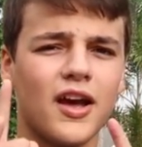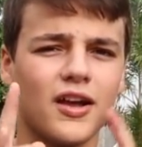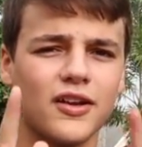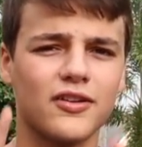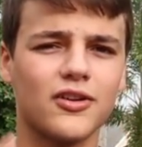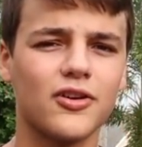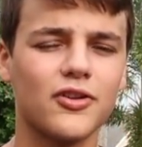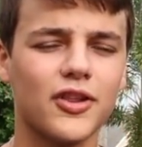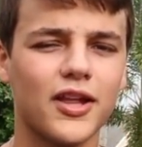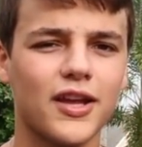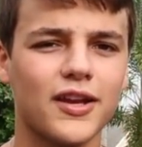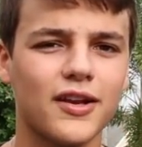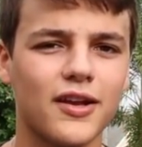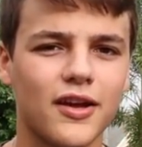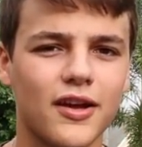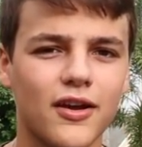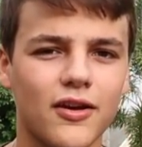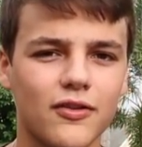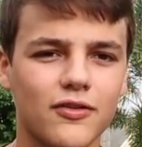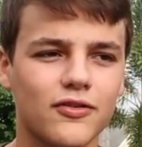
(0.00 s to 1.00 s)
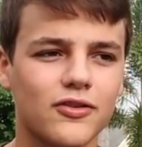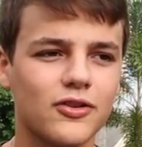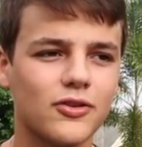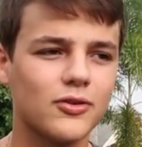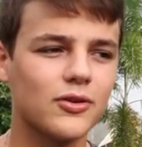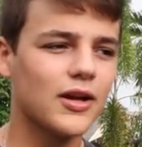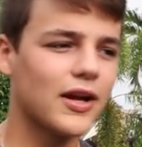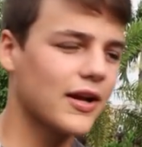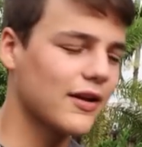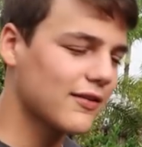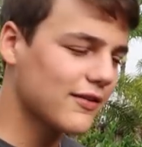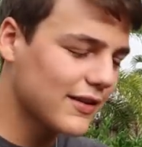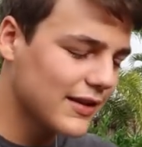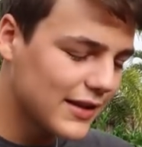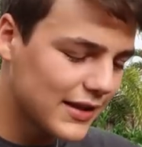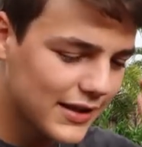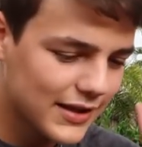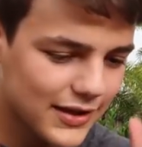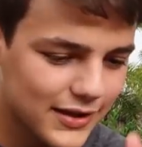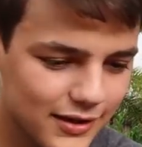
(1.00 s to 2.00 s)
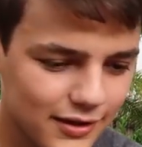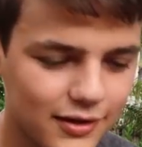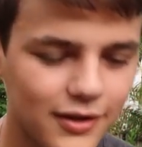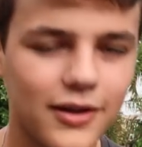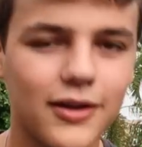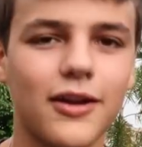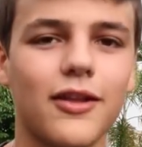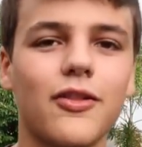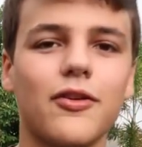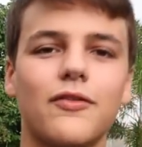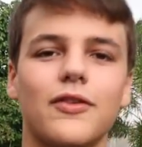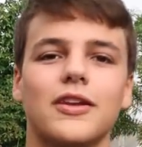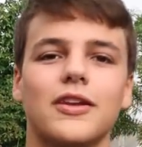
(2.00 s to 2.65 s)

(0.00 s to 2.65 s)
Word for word: Until then, I'll see you guys in another